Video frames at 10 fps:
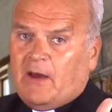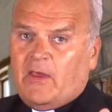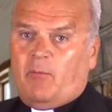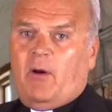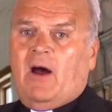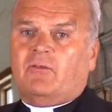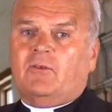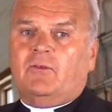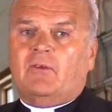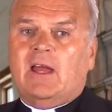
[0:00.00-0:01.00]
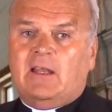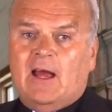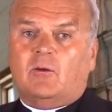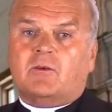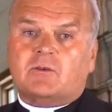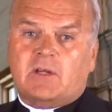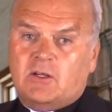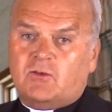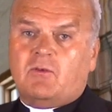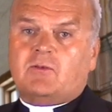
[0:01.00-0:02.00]
by the apostles and elders
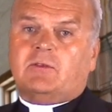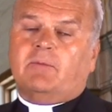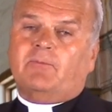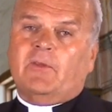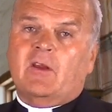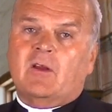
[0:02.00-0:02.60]
in Jerusalem,